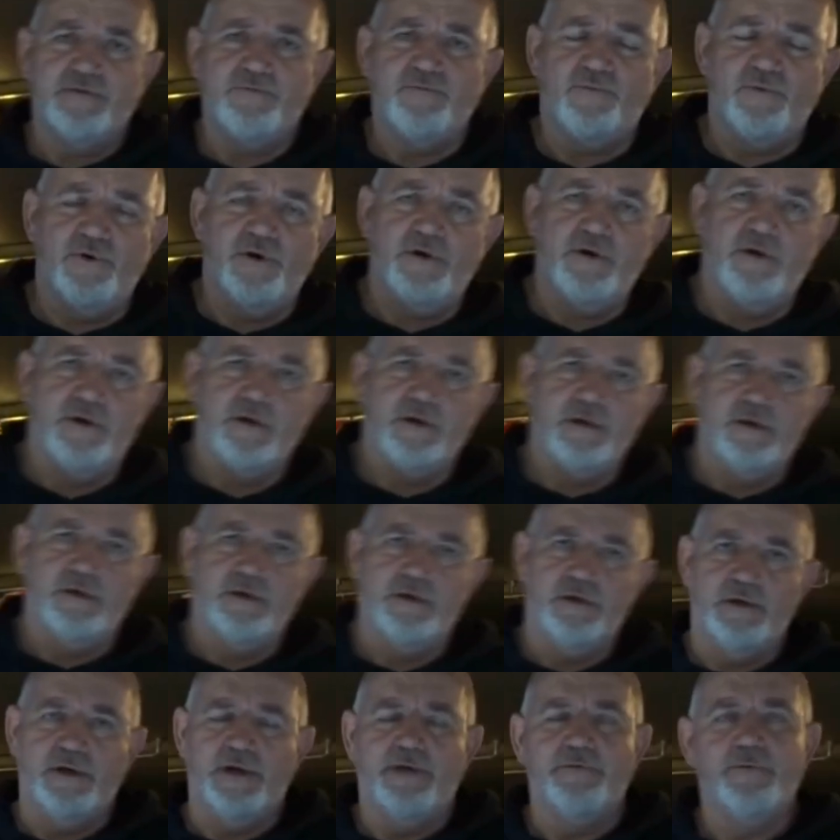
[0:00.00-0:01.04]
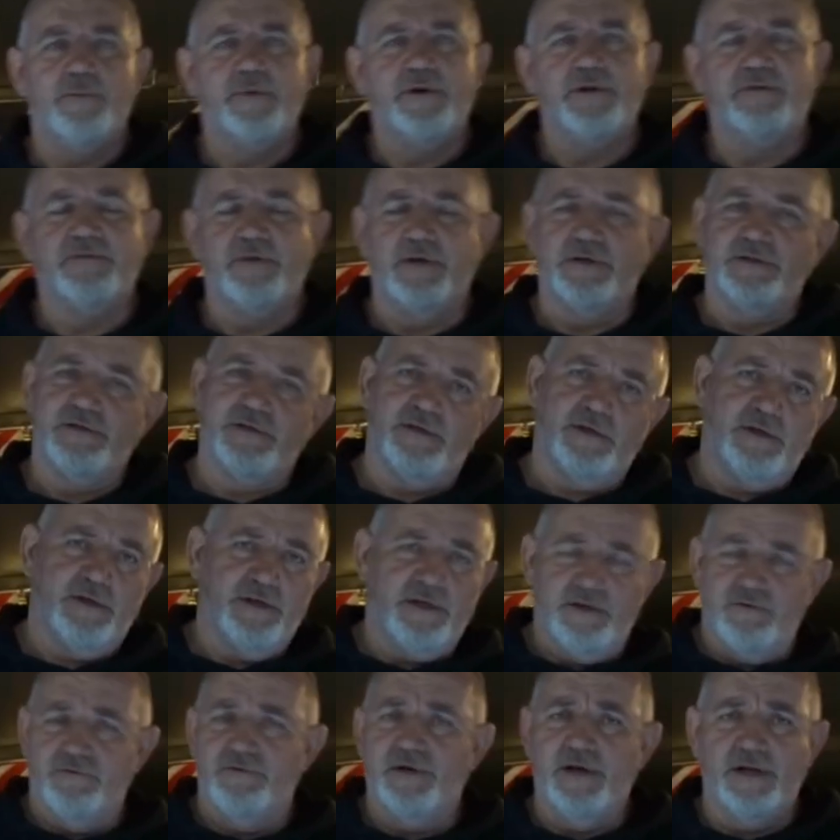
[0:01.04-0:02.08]
of work, everybody thinks that you
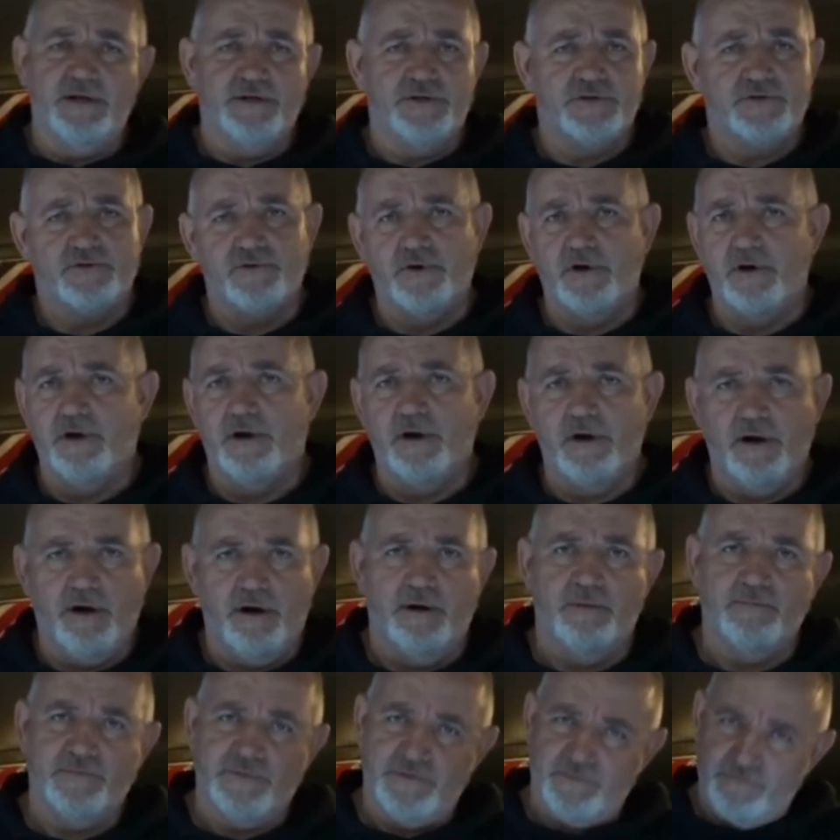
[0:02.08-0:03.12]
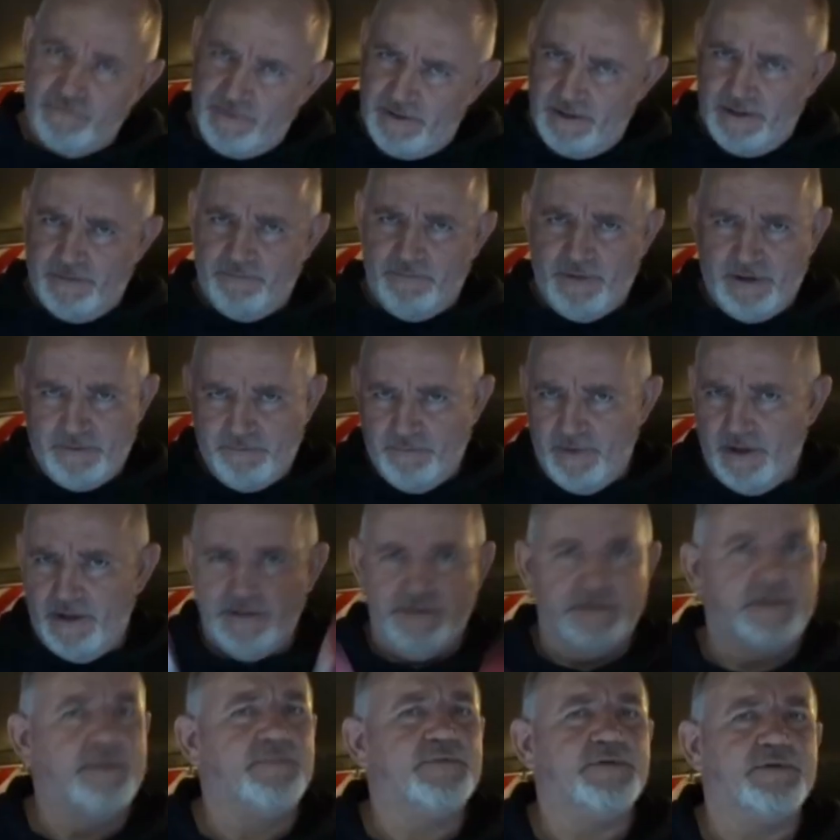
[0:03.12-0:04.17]
need really strong arms, really big
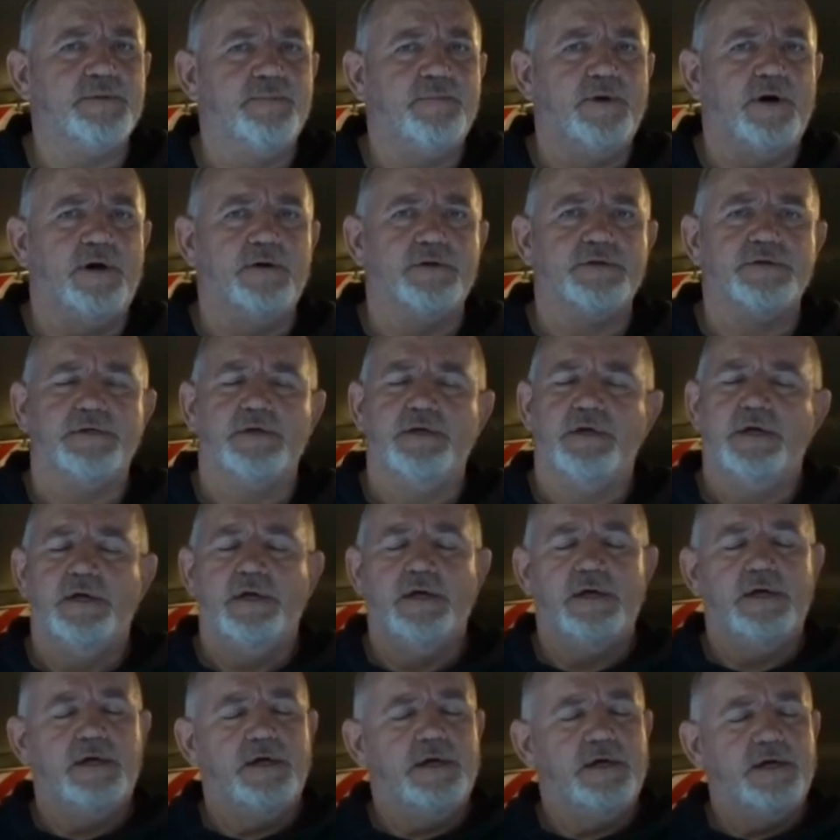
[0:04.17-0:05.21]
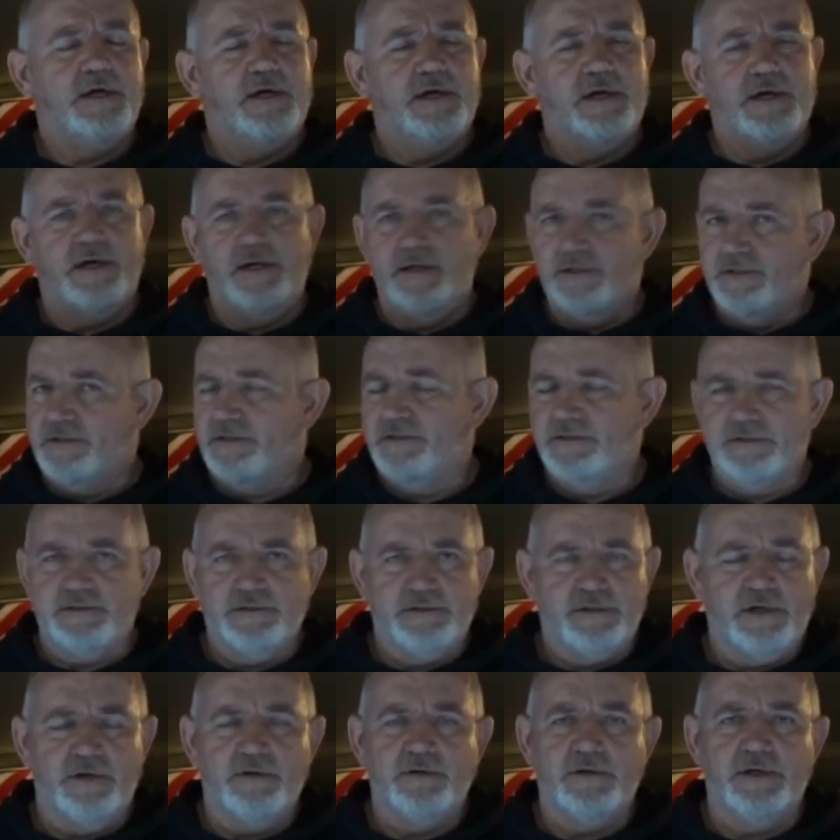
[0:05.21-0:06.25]
biceps to box. It's
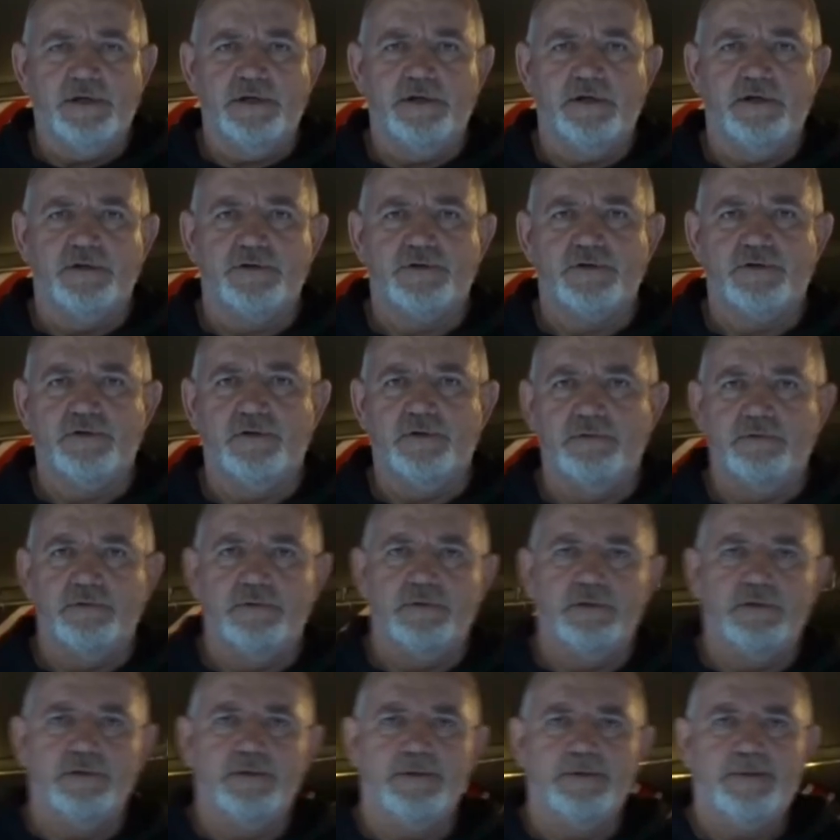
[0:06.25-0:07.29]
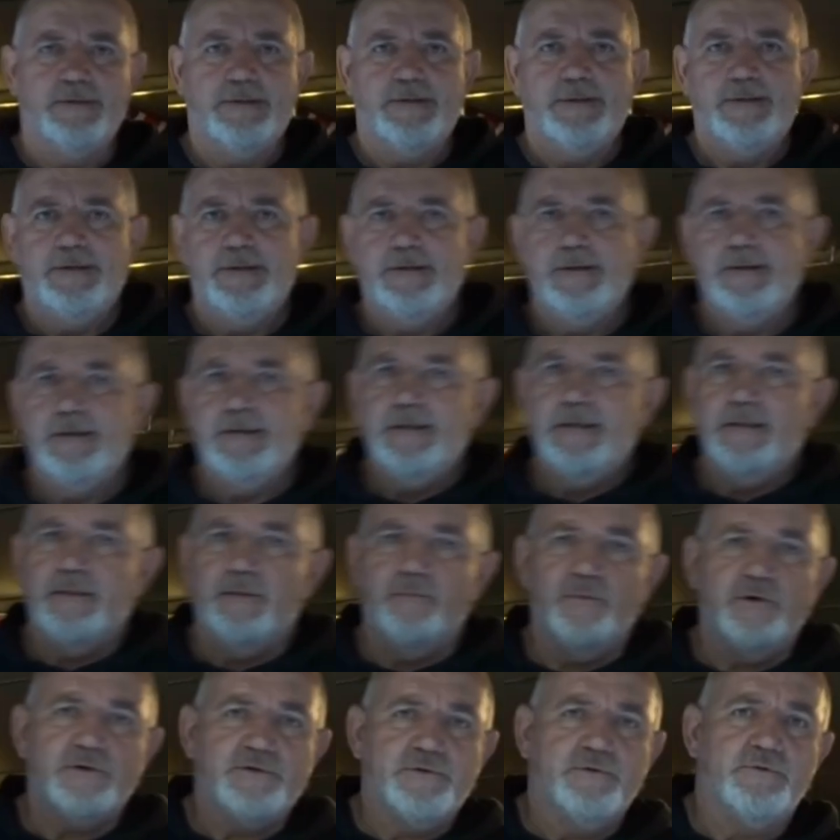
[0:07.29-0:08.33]
totally not true. The
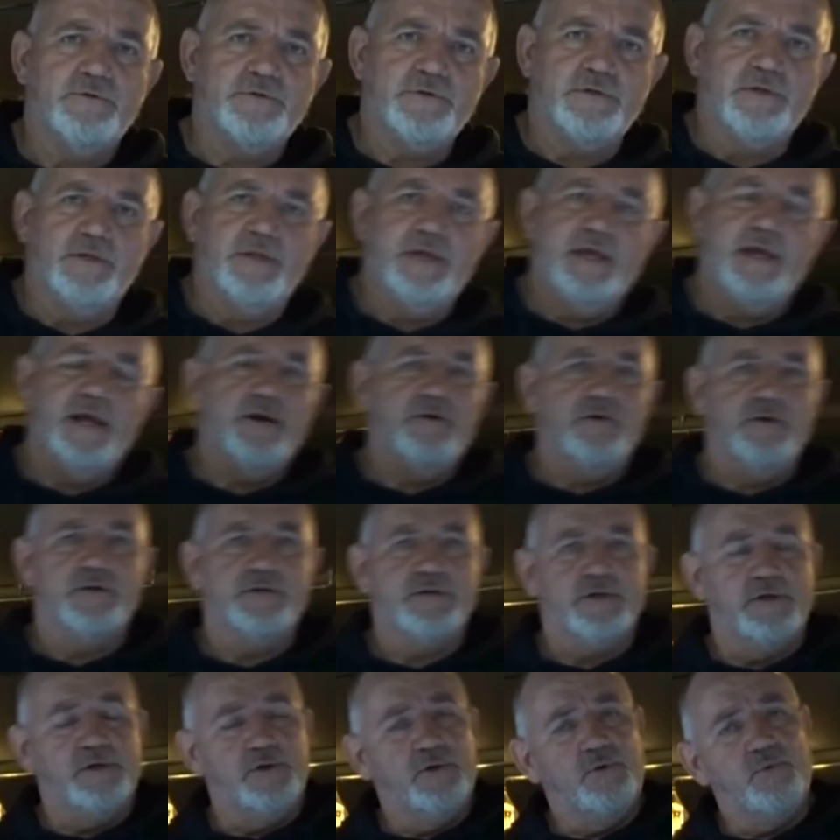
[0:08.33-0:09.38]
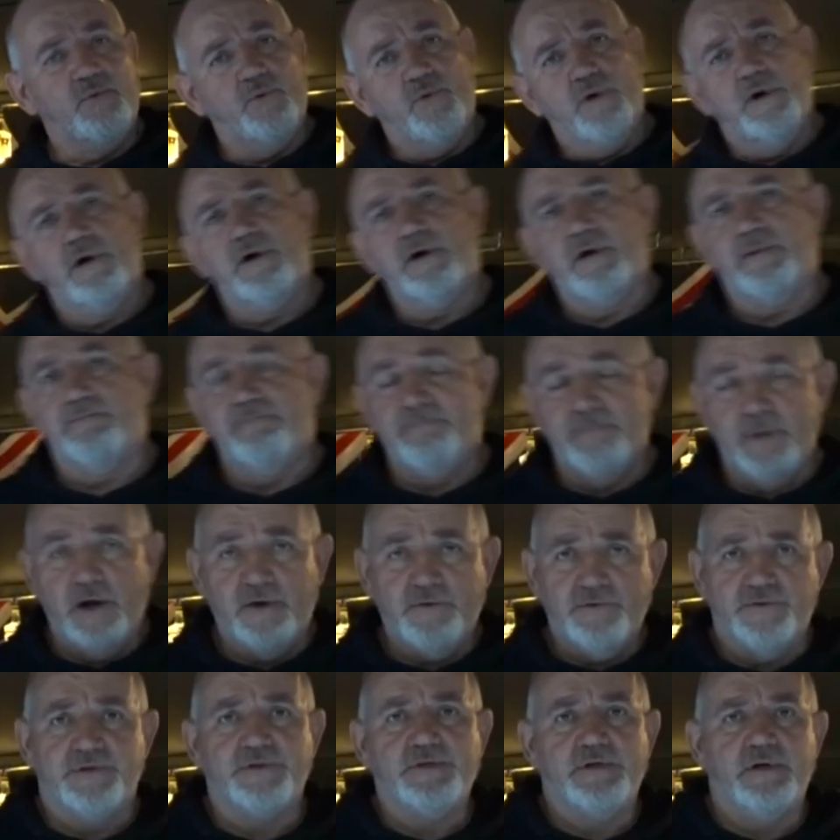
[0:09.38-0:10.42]
muscles and the areas that you work
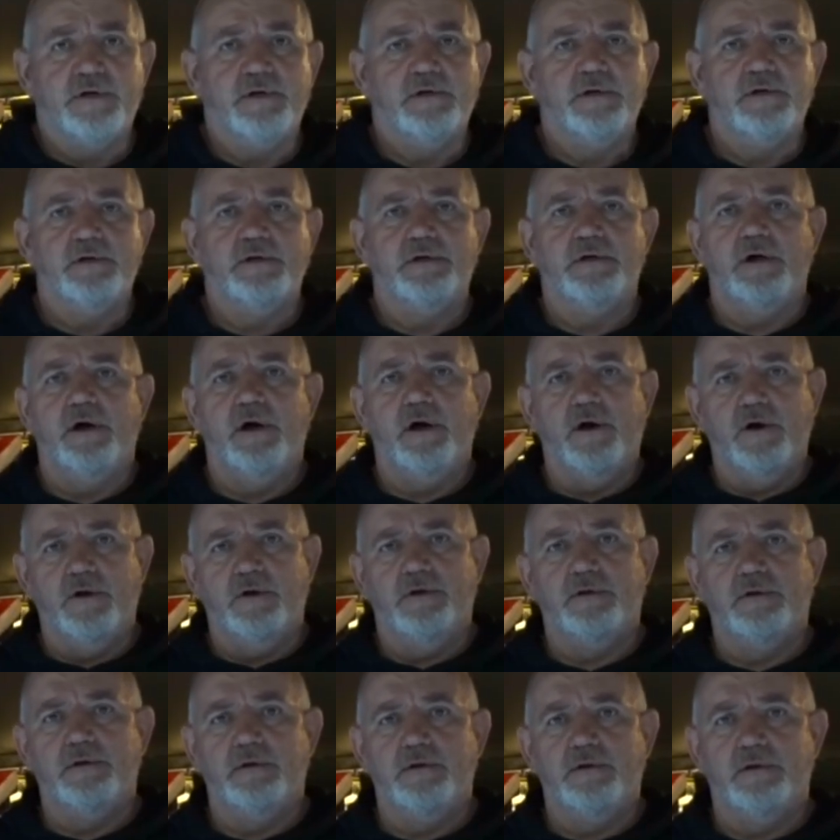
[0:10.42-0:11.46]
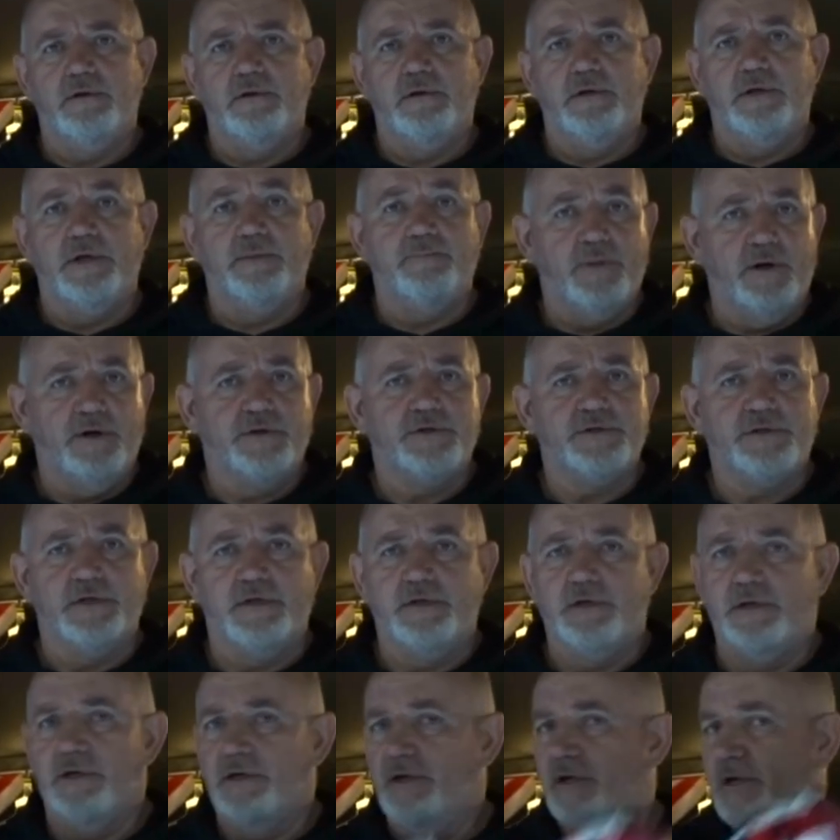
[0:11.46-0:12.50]
most on in
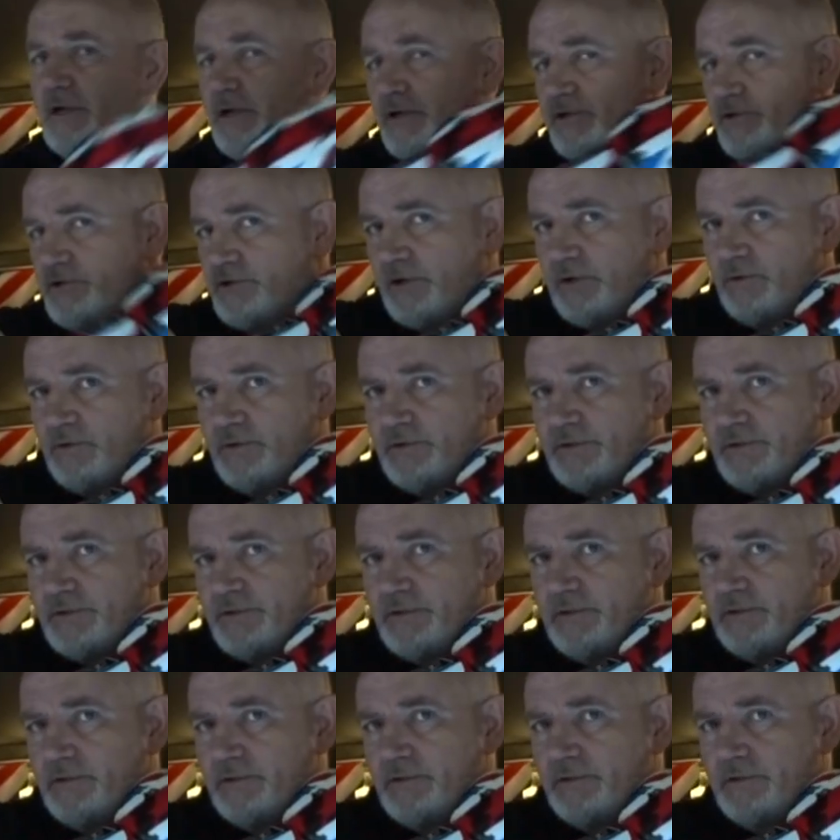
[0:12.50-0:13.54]
boxing, shoulders,